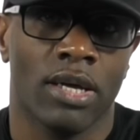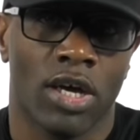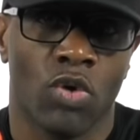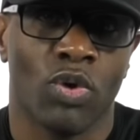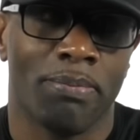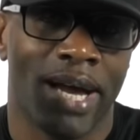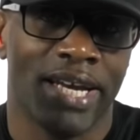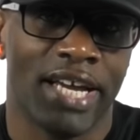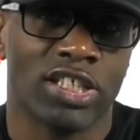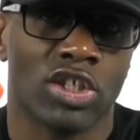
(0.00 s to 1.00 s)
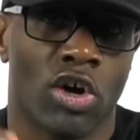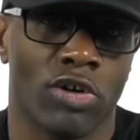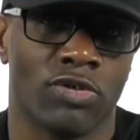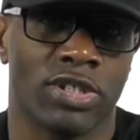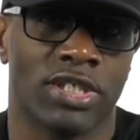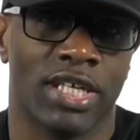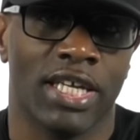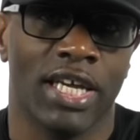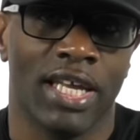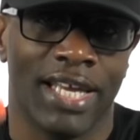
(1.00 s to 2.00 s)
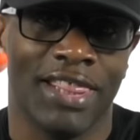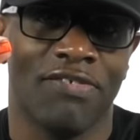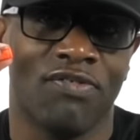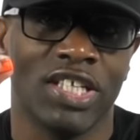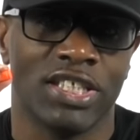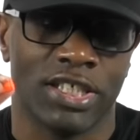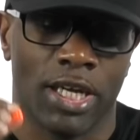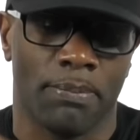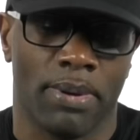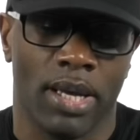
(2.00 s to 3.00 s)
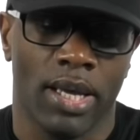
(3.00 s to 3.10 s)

with my next cartridge, again in the V shape.